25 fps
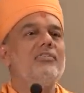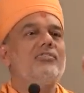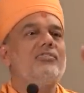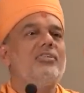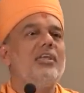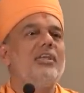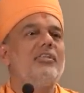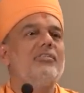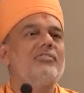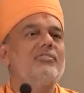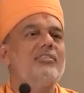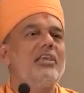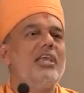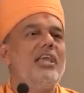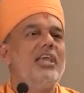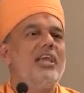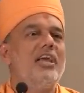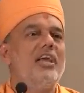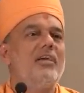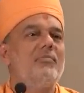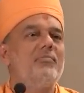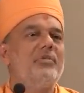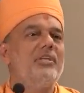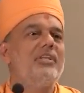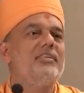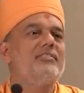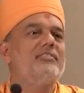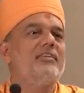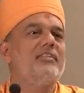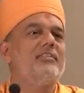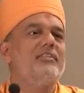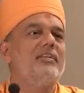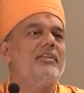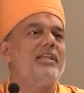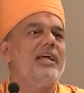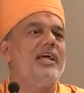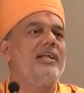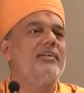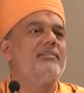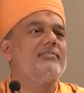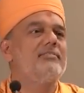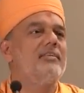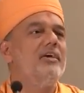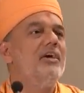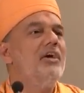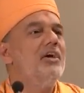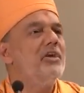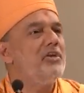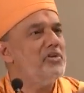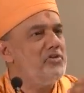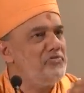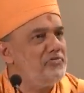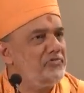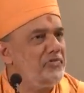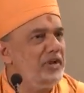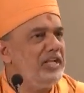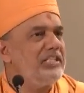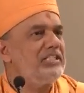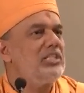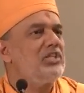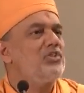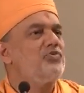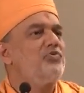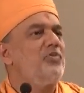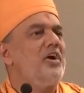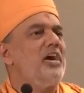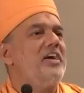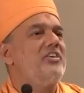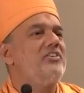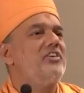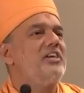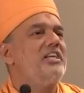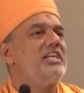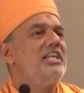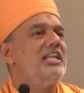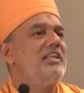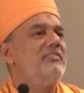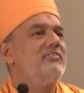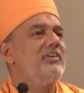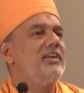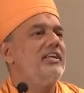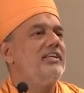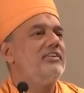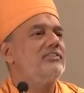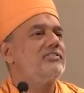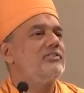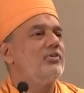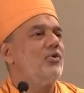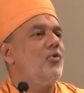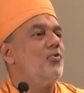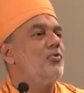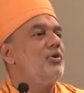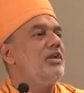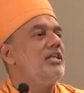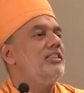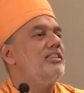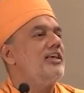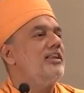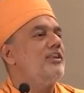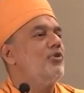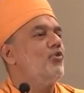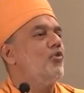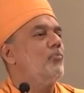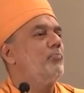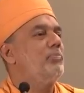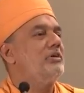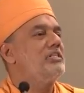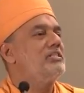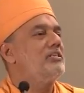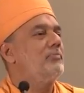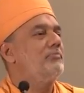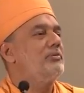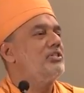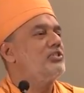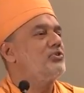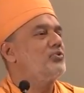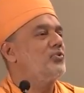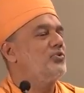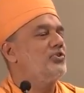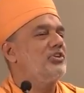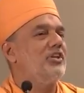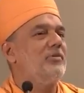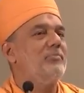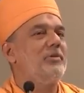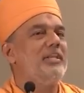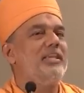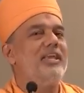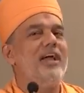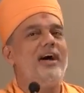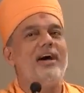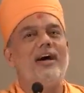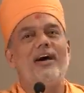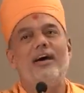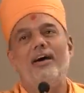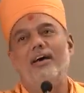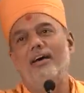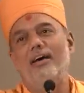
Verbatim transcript: 6 a.m. he's at the nets. He faces 500 deliveries. Only then he opens up his social media.